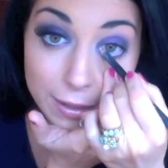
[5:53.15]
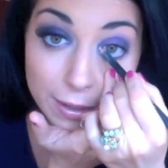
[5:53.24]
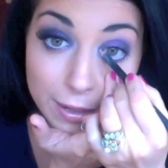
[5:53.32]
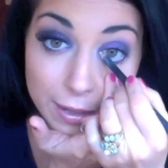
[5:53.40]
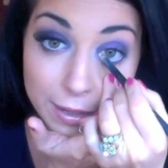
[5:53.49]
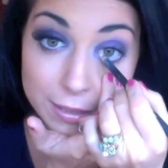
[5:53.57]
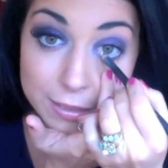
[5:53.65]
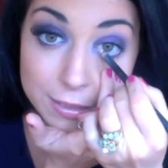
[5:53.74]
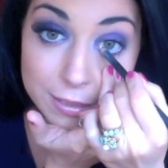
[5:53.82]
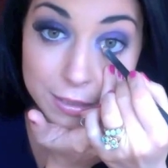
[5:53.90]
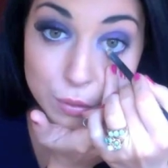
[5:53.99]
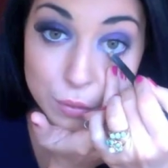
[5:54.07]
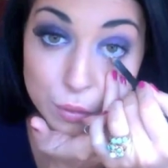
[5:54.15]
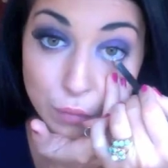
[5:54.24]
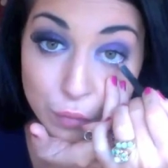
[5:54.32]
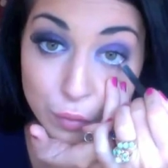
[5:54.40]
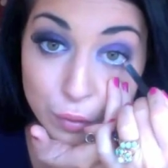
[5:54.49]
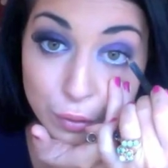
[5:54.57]
and
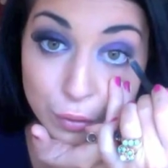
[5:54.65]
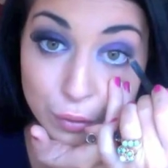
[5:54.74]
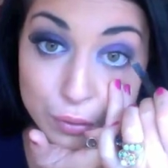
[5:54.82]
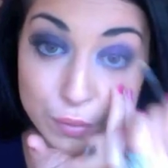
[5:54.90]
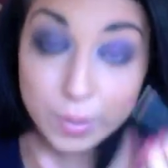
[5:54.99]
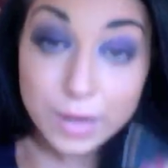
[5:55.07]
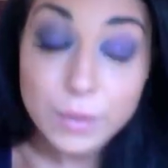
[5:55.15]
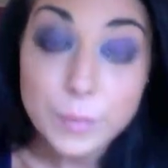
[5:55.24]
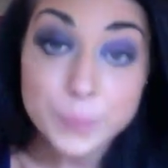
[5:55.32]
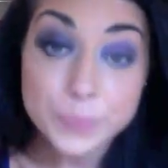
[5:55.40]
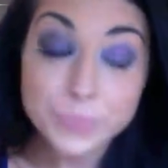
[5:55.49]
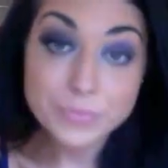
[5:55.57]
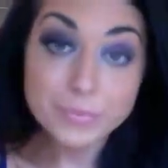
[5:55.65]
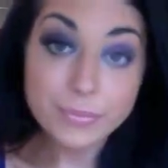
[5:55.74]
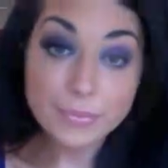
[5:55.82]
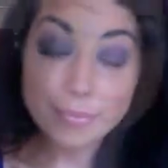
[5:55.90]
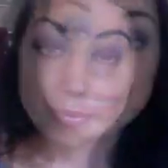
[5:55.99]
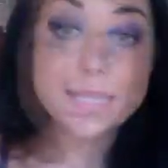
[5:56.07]
soften the look as well.
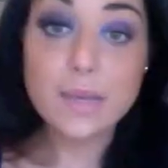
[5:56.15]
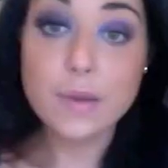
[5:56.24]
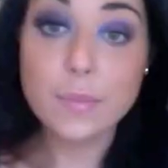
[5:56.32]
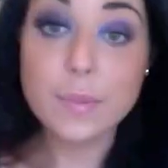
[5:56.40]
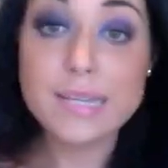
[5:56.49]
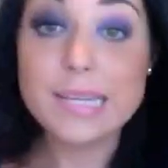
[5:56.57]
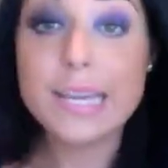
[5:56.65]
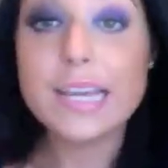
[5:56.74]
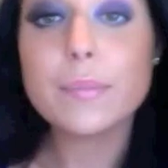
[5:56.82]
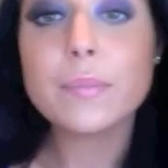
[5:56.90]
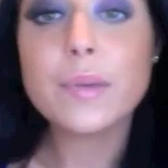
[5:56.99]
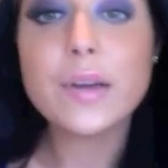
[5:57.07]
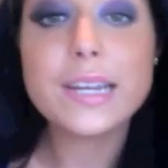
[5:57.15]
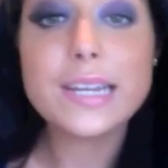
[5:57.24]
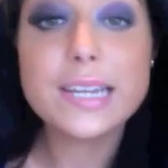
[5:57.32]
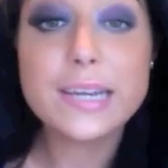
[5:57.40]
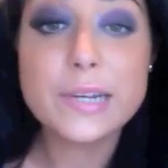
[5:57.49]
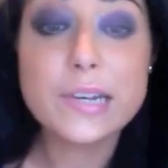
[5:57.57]
So I'm going to take my
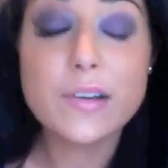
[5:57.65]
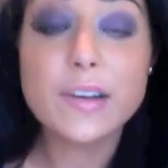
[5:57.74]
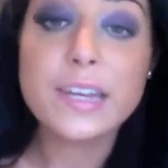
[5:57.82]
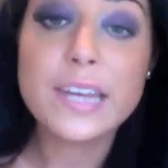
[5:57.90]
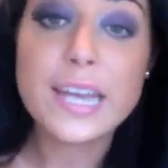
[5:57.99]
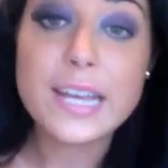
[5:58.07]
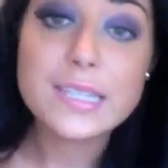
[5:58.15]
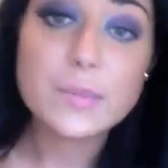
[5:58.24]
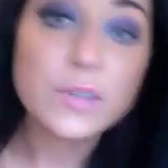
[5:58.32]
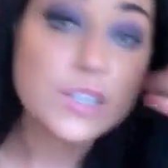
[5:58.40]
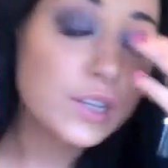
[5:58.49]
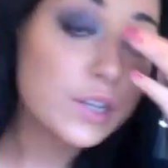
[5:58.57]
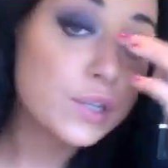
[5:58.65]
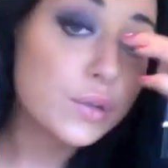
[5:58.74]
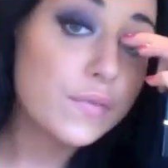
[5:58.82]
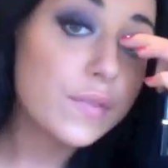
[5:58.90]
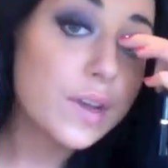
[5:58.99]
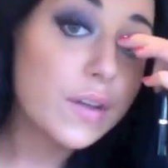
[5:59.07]
liquid liner next. We're just going to do a
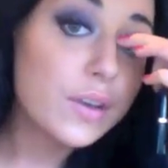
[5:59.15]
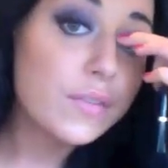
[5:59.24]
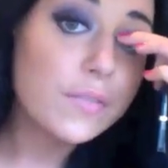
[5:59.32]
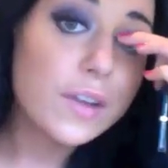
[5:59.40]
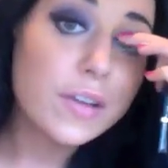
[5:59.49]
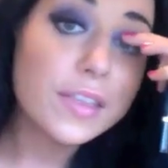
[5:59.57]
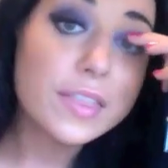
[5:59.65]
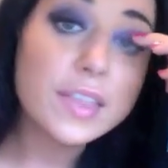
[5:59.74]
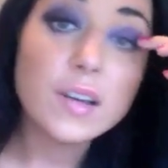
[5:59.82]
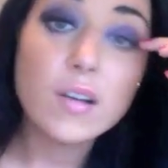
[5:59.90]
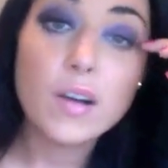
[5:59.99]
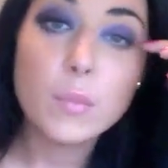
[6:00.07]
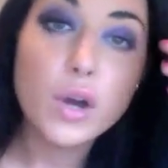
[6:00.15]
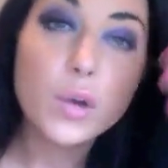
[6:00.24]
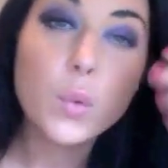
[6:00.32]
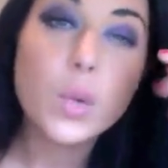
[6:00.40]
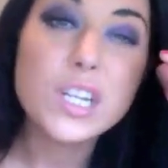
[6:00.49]
very, very thin line, what I call a